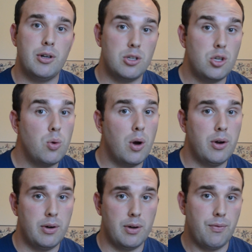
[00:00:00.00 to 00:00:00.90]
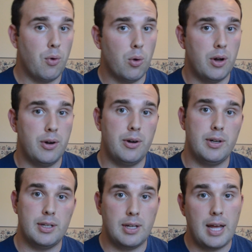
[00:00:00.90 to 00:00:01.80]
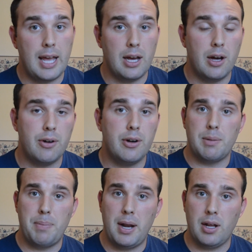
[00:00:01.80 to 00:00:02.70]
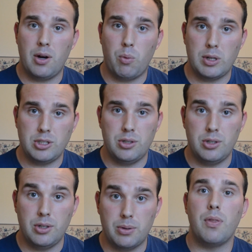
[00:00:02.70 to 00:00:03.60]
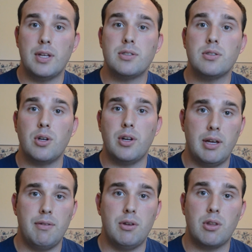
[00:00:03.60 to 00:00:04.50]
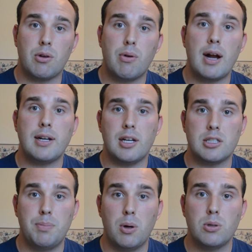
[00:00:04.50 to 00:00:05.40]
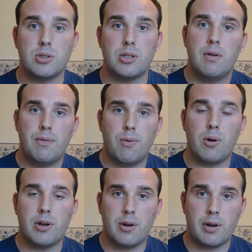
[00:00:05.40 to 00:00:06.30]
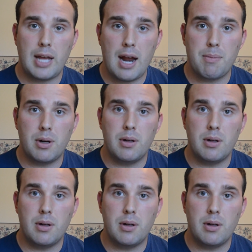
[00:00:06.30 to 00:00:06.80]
to 200 to 400 to 800 depending on what you do. This is going to give you the correct exposure for your camera.